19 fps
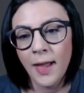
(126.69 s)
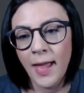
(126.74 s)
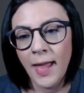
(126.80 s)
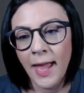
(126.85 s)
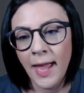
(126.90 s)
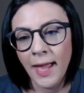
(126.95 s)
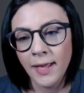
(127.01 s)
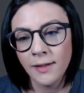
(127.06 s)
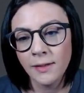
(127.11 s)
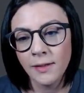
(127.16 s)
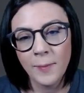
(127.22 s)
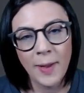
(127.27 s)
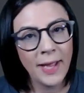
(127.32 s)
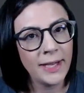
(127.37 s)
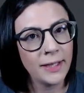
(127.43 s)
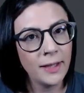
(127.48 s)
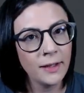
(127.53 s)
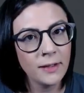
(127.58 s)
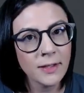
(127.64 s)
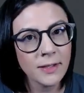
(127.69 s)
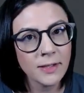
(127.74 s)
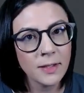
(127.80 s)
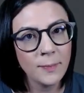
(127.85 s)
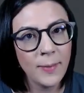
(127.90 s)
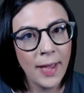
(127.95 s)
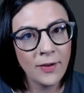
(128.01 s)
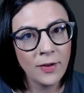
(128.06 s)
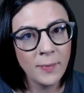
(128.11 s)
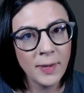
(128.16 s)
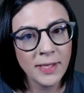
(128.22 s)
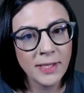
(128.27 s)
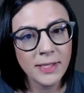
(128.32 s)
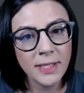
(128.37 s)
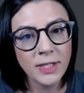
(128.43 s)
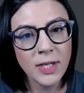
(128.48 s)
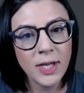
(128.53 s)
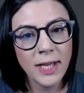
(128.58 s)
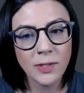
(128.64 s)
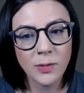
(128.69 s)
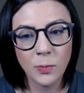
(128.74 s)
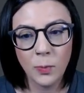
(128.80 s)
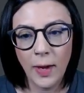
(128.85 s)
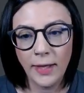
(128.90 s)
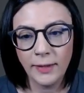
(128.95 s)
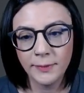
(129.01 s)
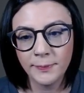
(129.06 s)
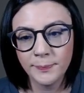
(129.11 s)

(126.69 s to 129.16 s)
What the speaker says: And I'm adding a custom error message as well.